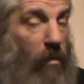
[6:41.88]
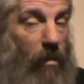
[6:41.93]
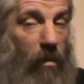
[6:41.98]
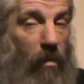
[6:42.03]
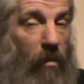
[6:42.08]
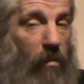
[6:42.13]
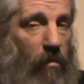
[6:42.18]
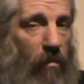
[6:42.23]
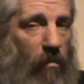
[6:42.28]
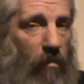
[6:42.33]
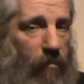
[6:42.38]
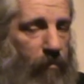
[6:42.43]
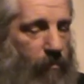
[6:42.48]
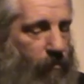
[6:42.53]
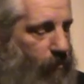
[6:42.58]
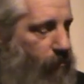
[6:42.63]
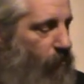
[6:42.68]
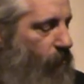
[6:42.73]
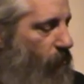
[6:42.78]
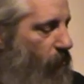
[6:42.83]
yeast
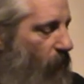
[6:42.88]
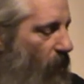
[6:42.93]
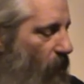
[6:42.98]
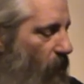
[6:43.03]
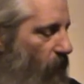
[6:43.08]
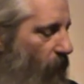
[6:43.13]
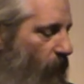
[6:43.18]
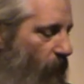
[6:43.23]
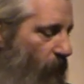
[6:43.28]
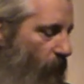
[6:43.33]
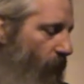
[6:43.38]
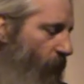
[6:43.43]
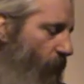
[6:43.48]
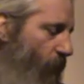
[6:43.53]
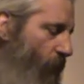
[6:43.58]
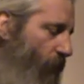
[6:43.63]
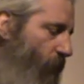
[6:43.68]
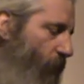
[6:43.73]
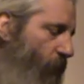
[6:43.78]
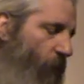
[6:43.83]

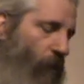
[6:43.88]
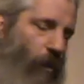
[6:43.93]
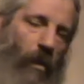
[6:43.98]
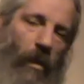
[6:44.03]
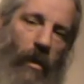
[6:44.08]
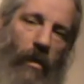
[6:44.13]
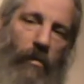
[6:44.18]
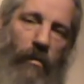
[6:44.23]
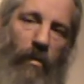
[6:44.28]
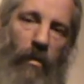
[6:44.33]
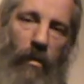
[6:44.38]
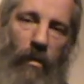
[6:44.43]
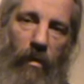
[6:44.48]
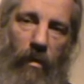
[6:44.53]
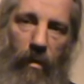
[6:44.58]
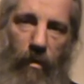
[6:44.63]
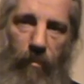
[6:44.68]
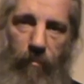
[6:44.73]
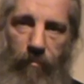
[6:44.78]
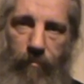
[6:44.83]
that I actually,
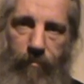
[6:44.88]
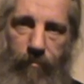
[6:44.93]
yeah,